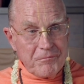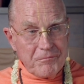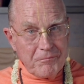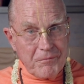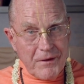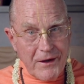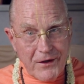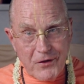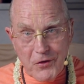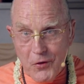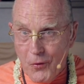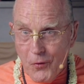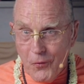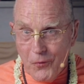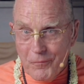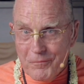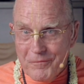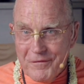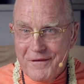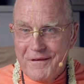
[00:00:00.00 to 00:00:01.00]
back
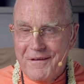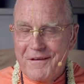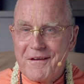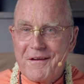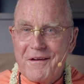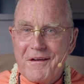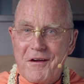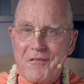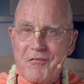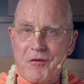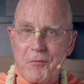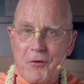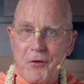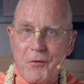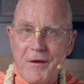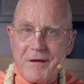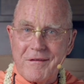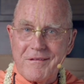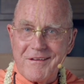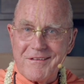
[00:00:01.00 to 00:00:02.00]
home from a
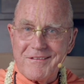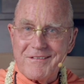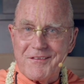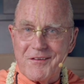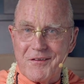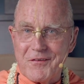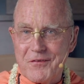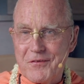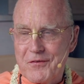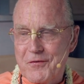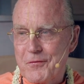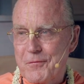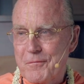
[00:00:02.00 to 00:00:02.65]
great distance.